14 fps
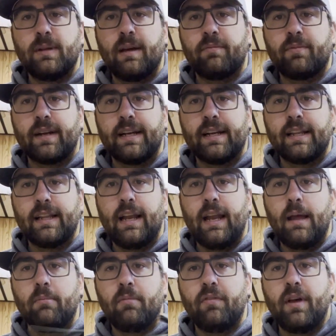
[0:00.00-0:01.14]
forgetting the
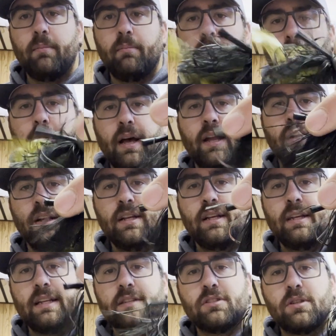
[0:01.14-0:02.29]
name of it, but
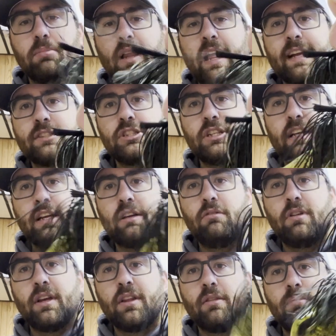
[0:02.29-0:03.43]
it was a black jig
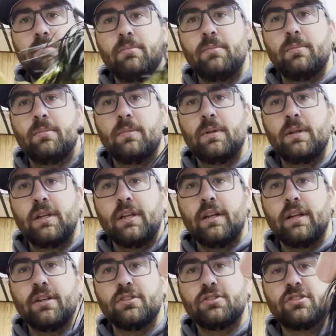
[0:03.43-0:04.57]
with,
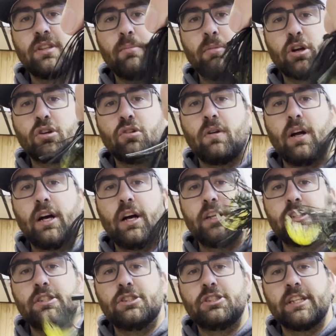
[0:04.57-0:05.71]
summer craw
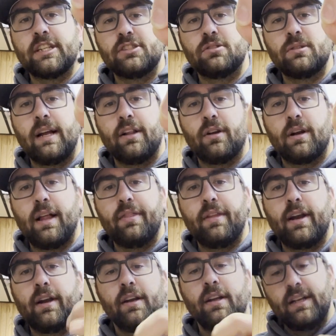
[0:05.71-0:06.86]
jig trailer on
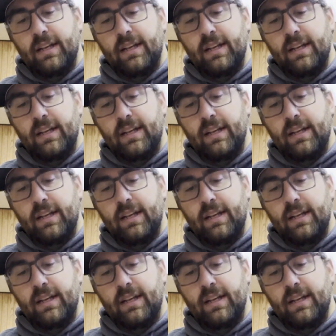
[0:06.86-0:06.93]
there.